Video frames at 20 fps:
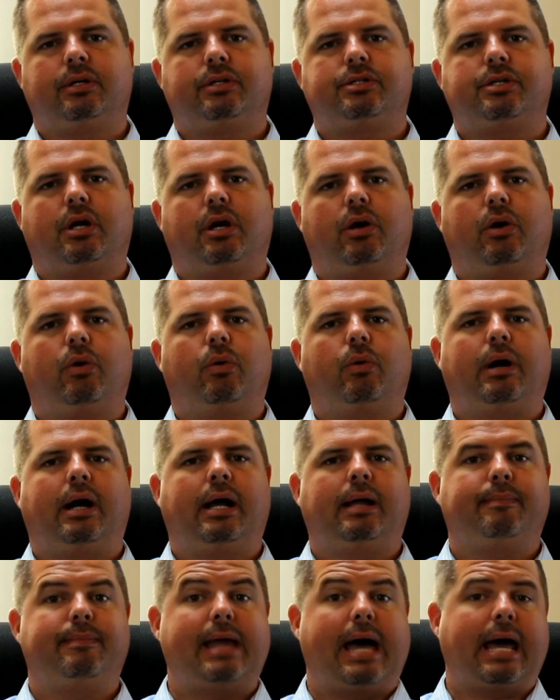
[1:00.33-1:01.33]
So
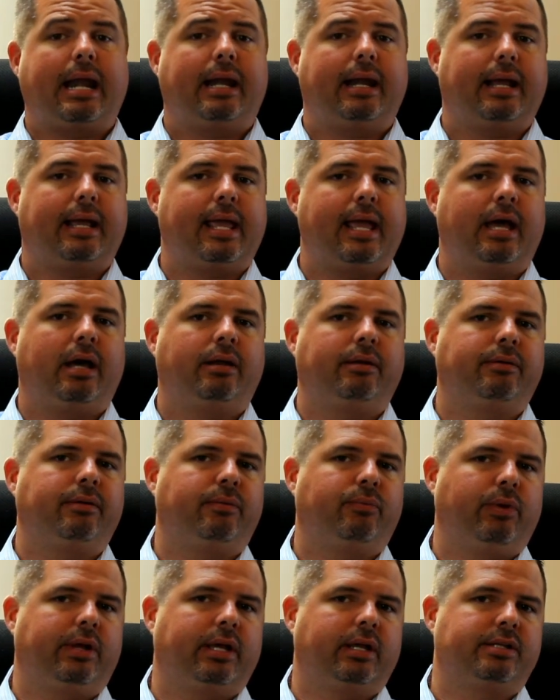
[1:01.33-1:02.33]
I'm not an accountant.
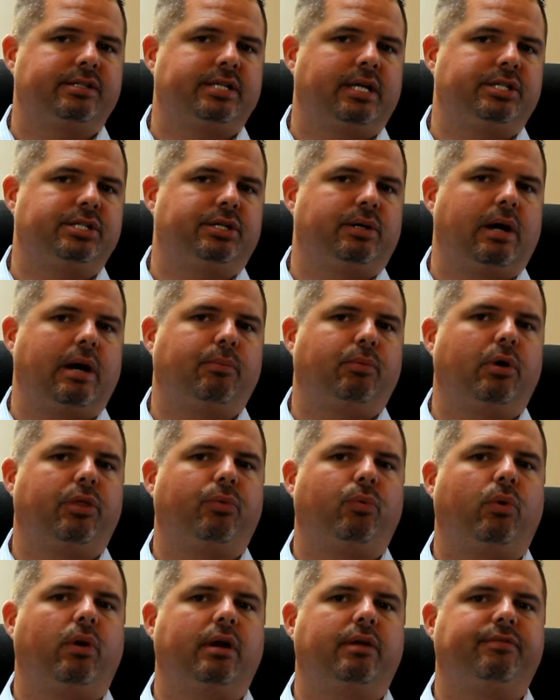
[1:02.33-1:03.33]
We can set you up
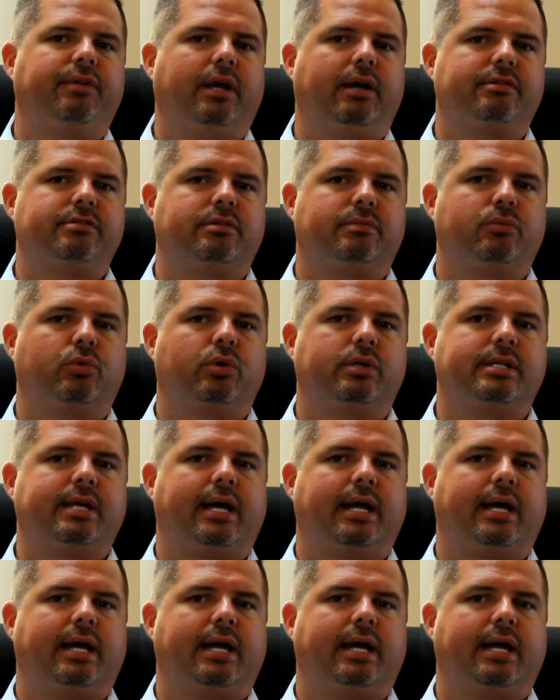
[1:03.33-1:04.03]
with one if you have some more